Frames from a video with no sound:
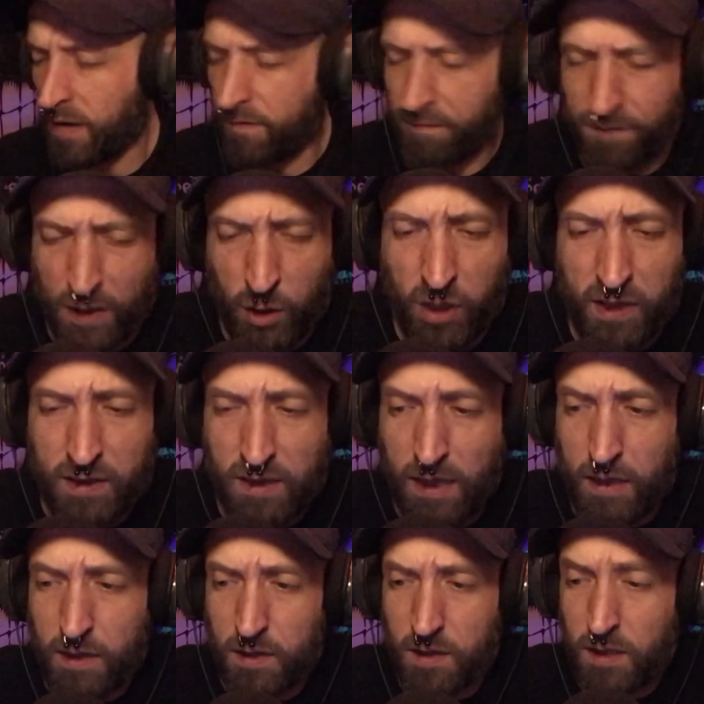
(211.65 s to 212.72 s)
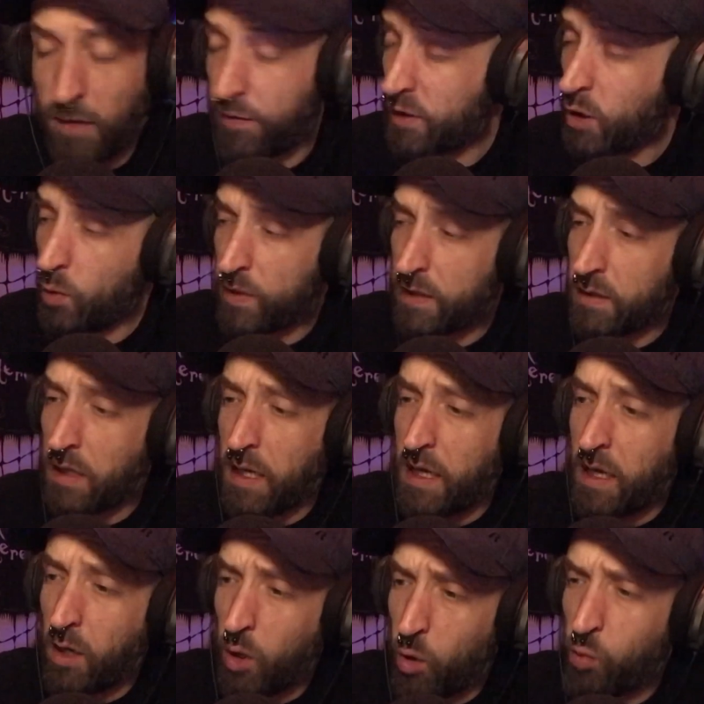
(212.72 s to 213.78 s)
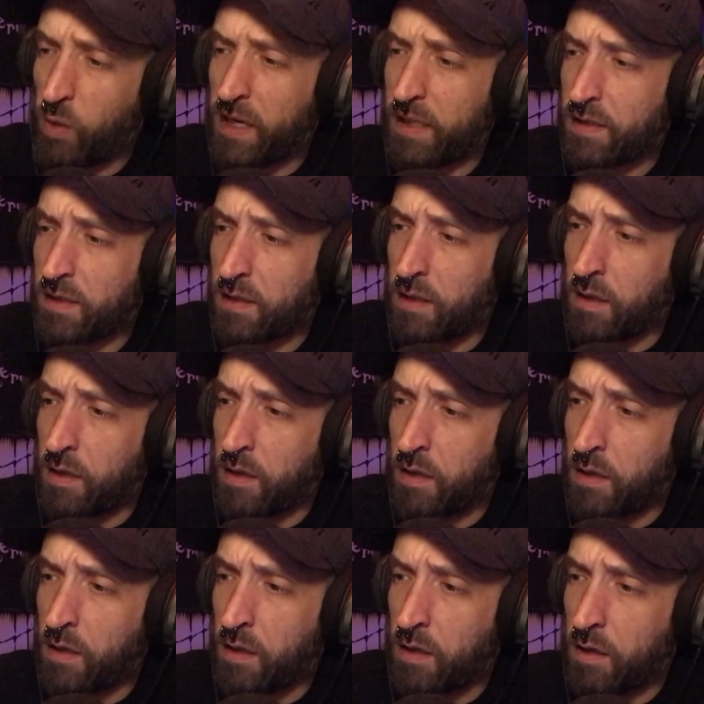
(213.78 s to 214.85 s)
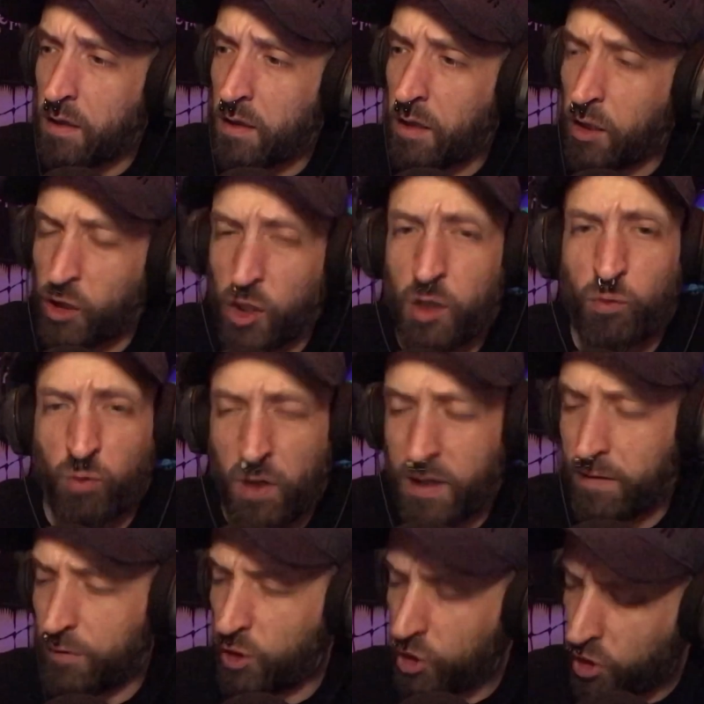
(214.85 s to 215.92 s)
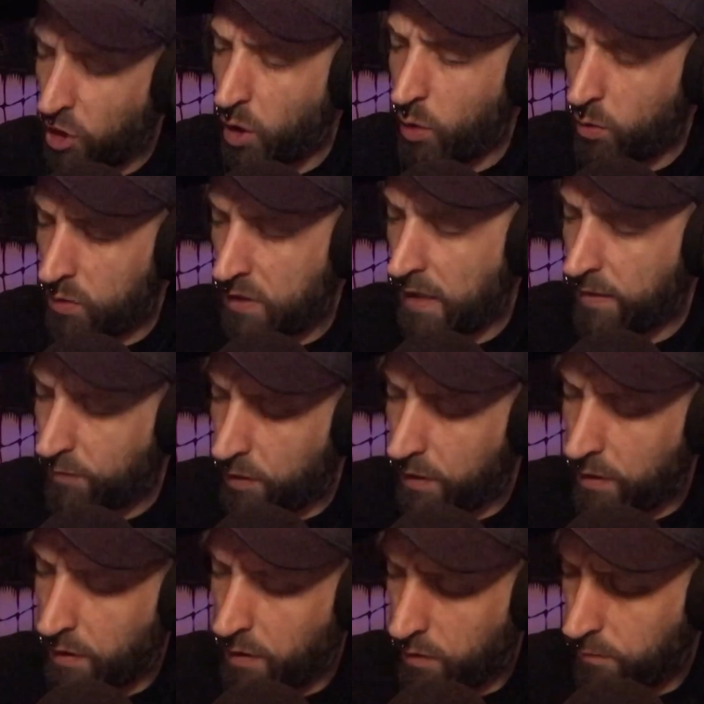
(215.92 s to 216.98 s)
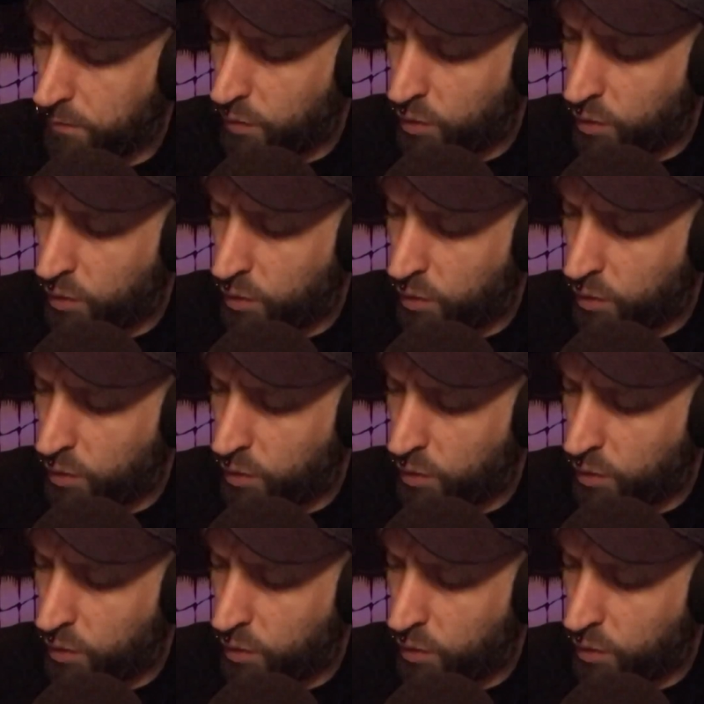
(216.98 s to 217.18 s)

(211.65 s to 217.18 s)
Very exciting stuff. It's always a good run of shows every year for